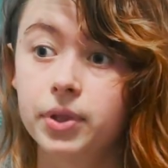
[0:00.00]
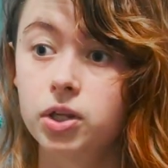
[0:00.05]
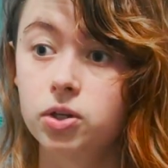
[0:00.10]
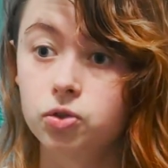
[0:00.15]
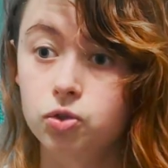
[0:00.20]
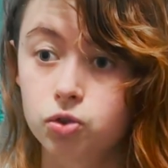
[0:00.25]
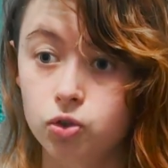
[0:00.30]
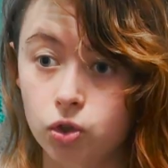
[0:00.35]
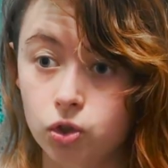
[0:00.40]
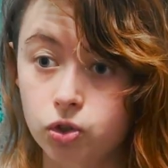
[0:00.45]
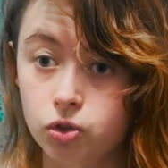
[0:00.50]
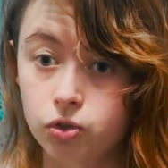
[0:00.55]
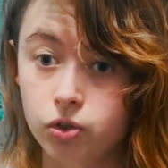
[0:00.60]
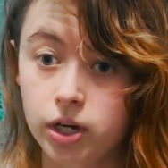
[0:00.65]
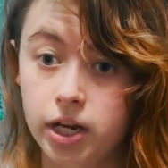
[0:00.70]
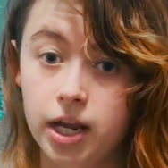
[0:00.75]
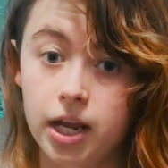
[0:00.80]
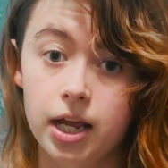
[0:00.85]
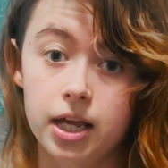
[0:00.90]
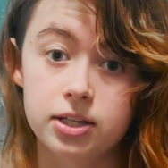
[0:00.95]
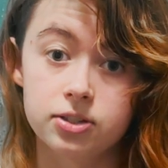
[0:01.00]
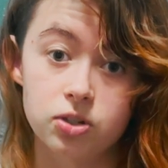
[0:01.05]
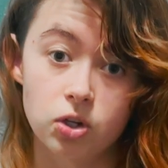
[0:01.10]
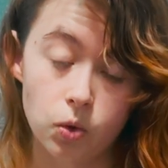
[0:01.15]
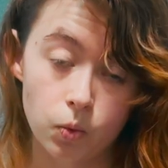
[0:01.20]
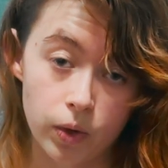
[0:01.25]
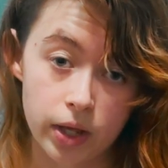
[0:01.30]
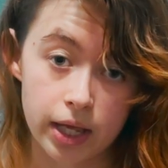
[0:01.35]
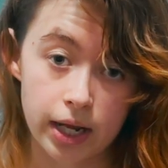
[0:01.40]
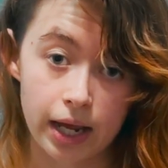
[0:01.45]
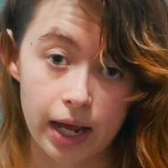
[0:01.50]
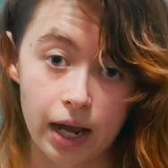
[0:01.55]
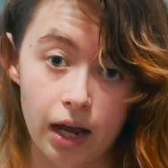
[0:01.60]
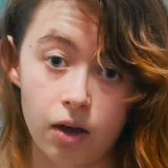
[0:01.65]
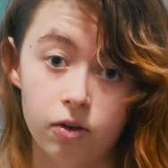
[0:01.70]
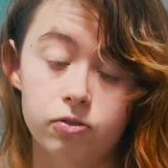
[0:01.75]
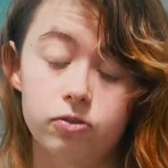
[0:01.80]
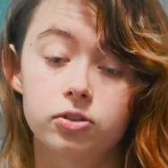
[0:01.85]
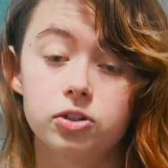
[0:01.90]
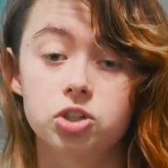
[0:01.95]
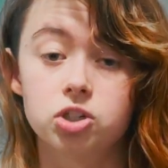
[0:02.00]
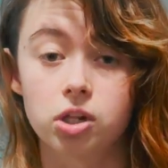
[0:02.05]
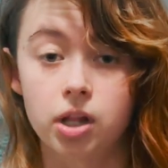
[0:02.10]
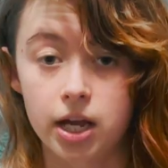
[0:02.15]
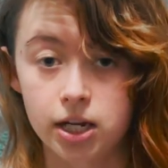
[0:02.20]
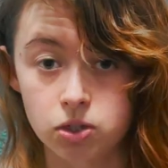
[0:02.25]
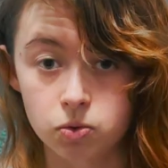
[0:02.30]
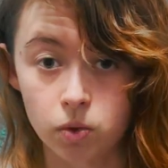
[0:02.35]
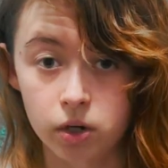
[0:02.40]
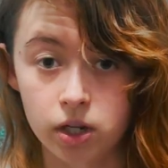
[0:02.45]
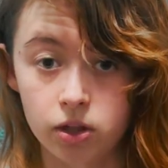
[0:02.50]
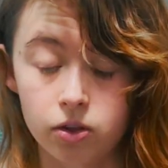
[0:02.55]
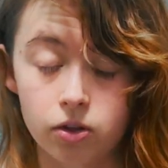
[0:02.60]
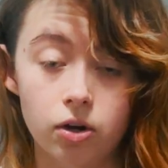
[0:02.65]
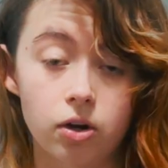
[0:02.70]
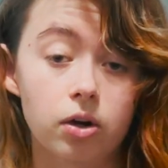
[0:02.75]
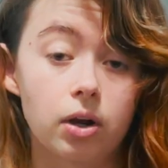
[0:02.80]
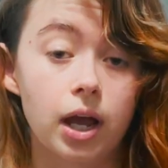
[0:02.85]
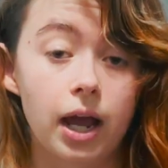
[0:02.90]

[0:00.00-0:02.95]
surgery is in a week and a half, July 23rd.